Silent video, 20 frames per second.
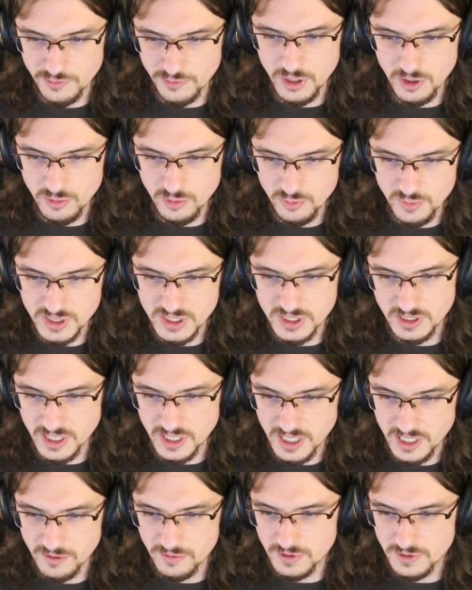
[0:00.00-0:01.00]
Pope is a
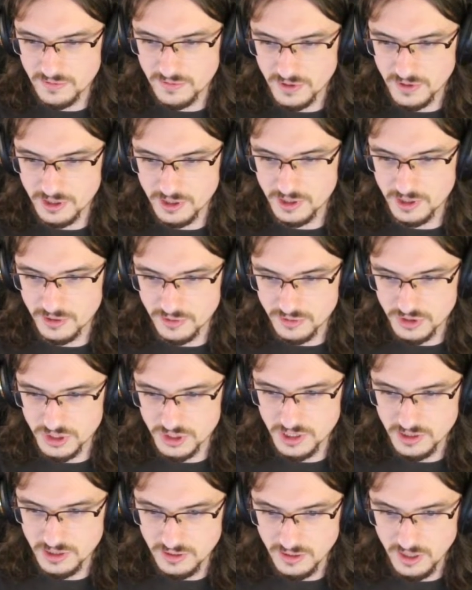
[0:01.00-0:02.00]
guy with very little
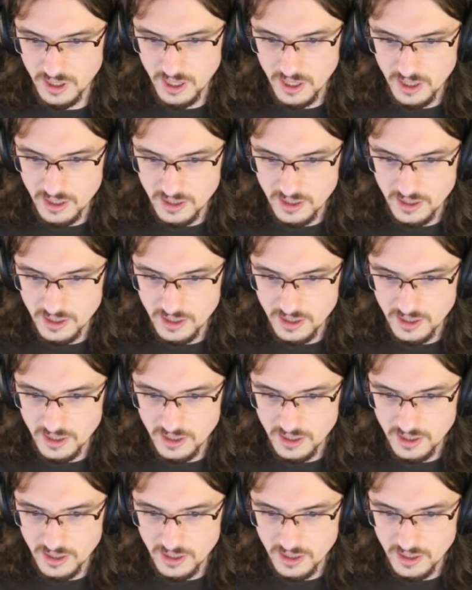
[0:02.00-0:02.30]
chill.